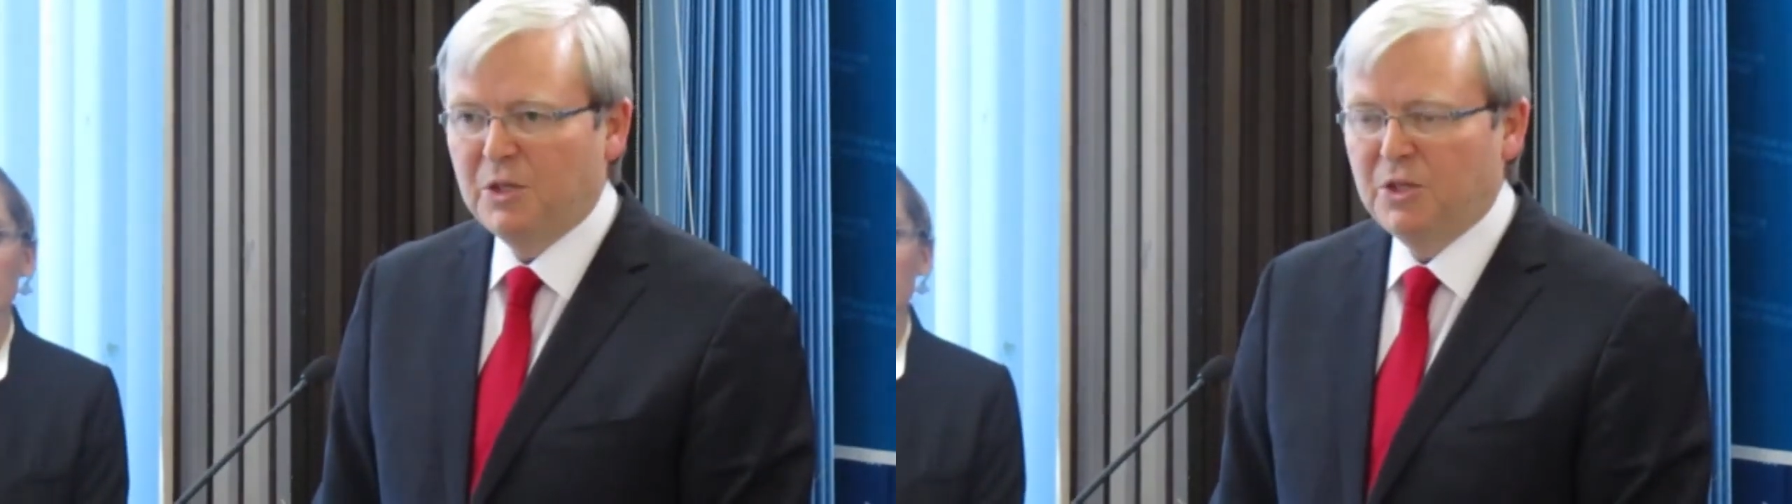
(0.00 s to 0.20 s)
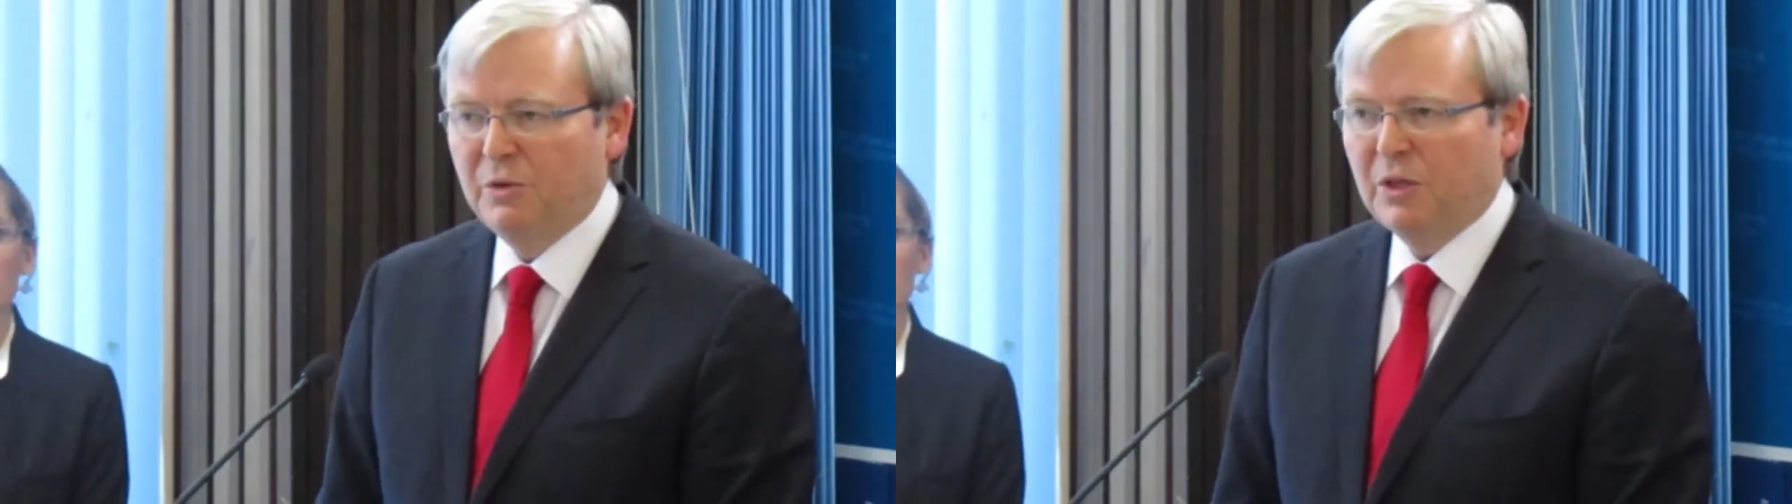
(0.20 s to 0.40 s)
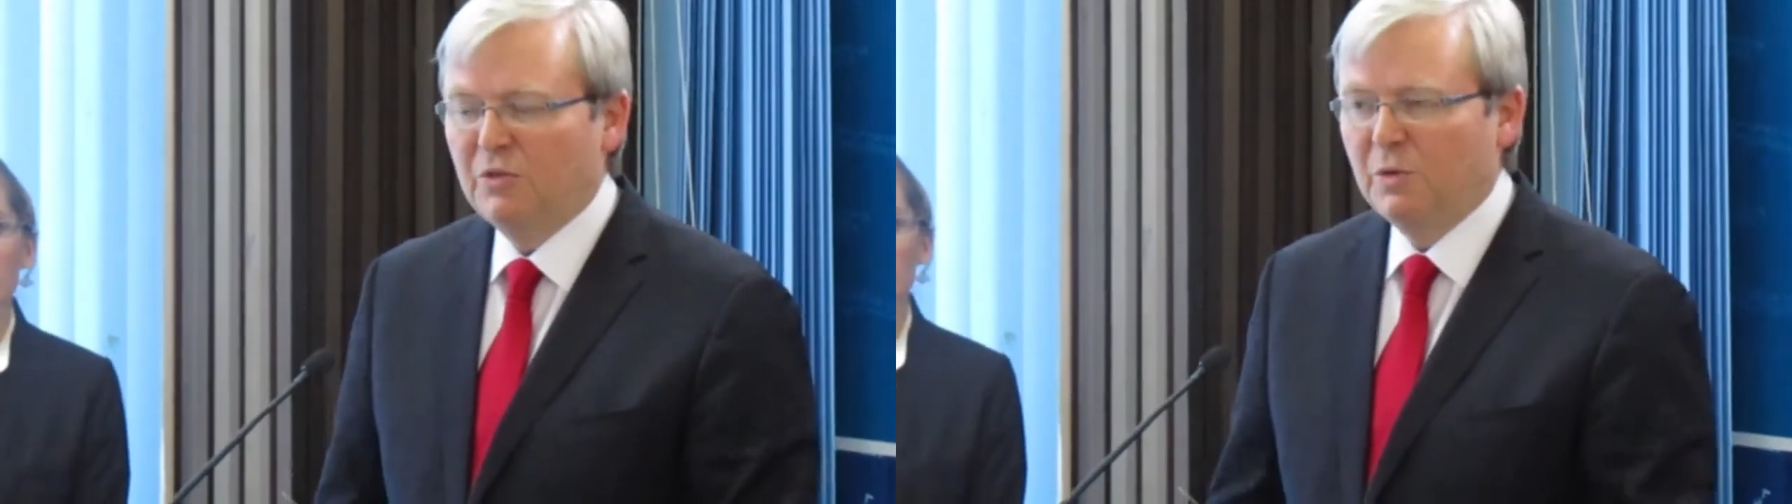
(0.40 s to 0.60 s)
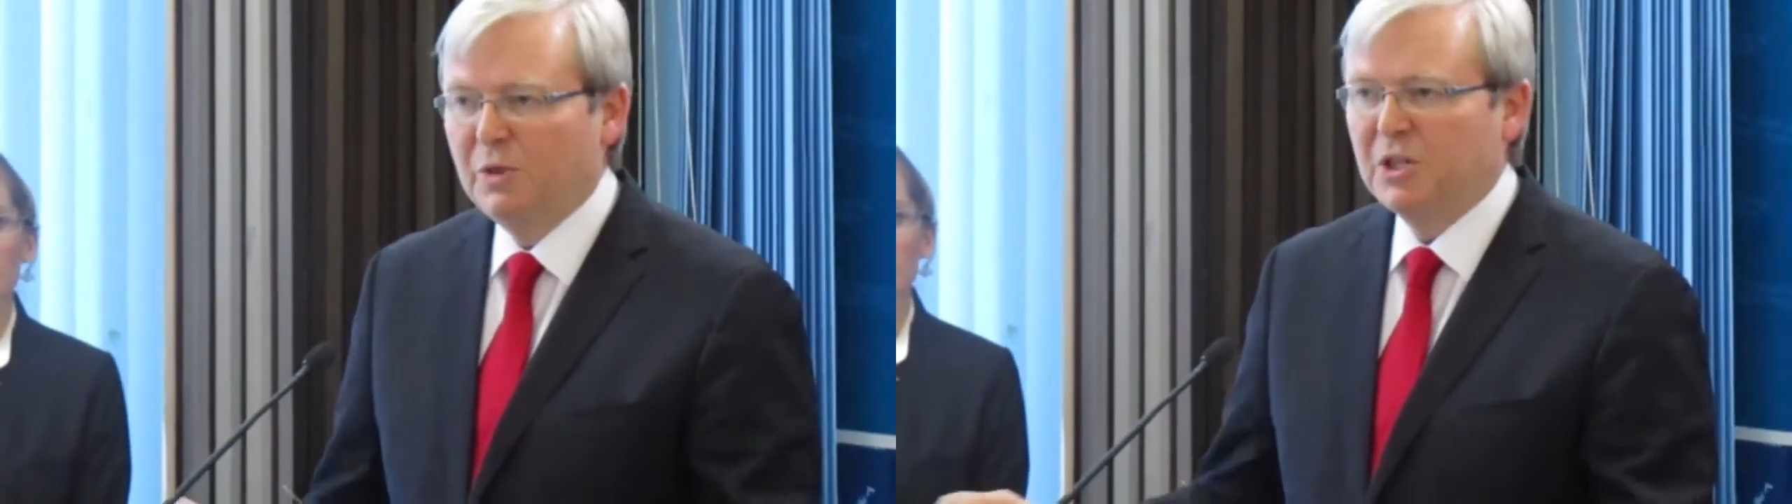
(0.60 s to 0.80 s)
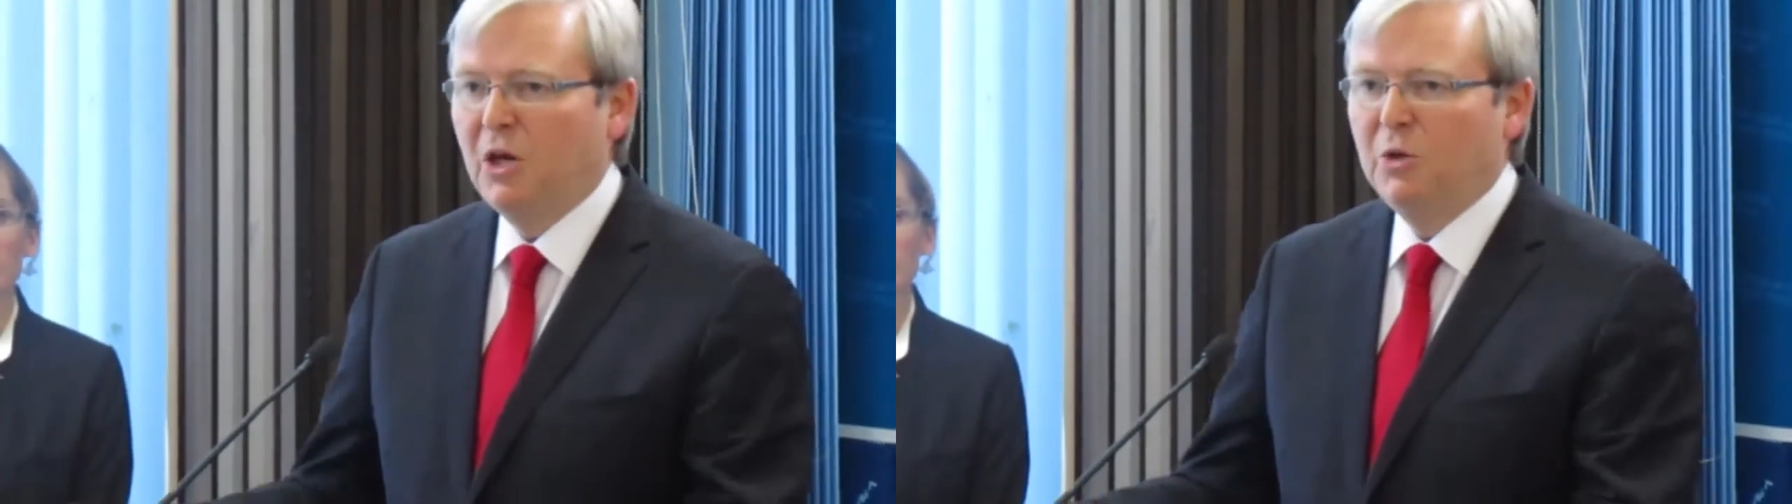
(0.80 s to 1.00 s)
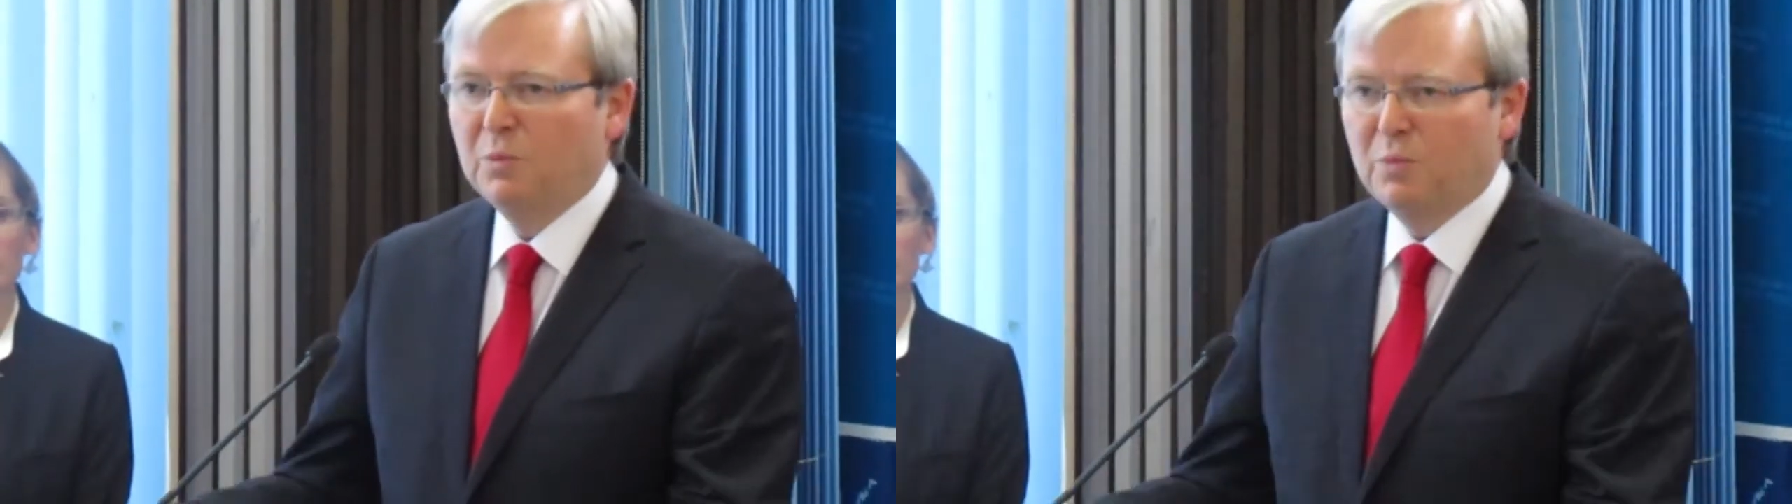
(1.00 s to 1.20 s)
been doing through its own